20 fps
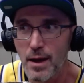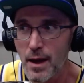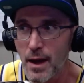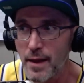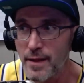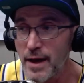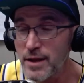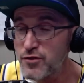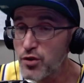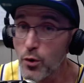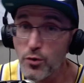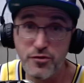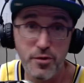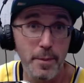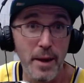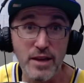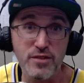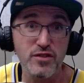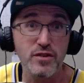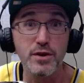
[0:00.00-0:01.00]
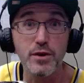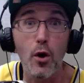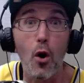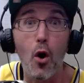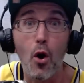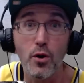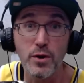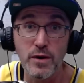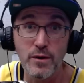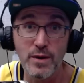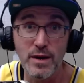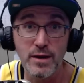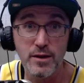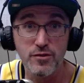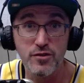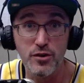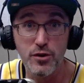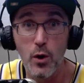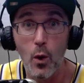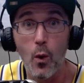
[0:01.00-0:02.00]
And that told you basically all you needed
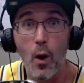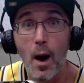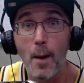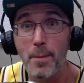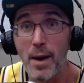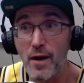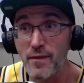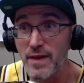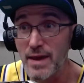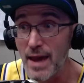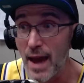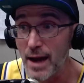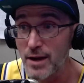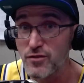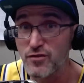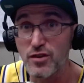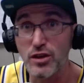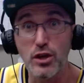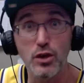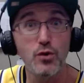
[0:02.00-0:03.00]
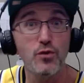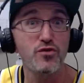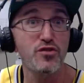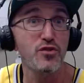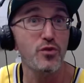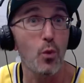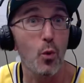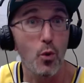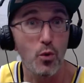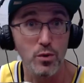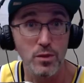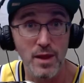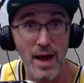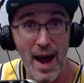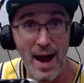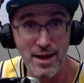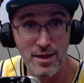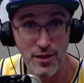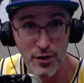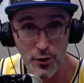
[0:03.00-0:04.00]
to know about the execution or
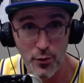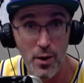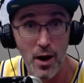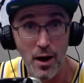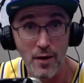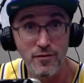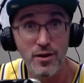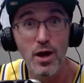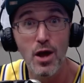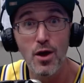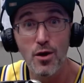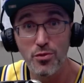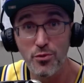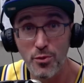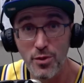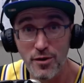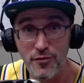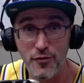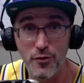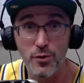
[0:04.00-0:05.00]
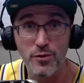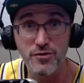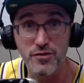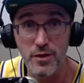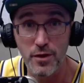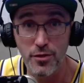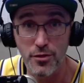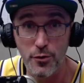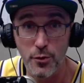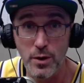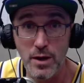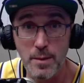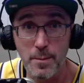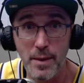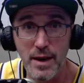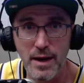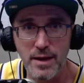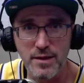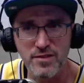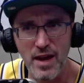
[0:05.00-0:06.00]
lack thereof through the first 30
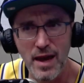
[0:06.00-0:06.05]
minutes.